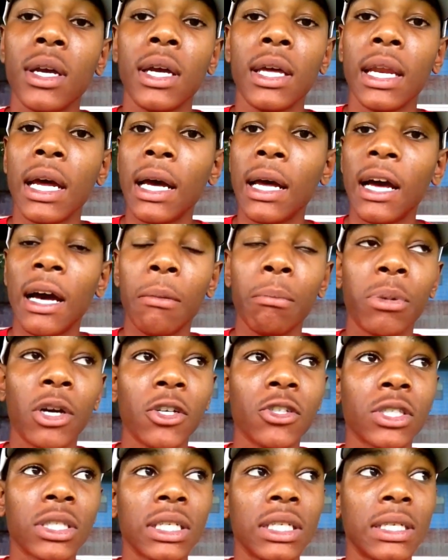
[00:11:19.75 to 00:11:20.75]
And I'm
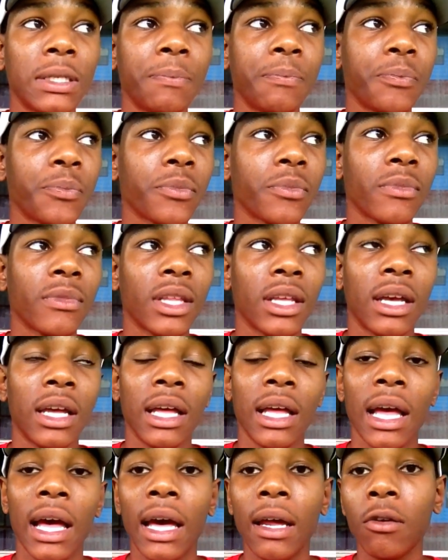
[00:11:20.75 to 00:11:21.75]
personally,
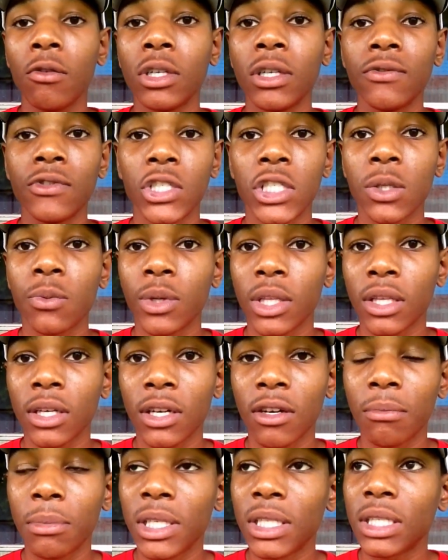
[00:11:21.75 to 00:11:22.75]
I don't give a shit what the
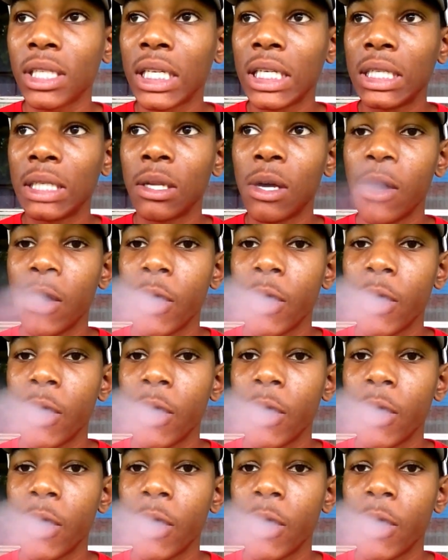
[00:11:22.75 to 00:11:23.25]
government says.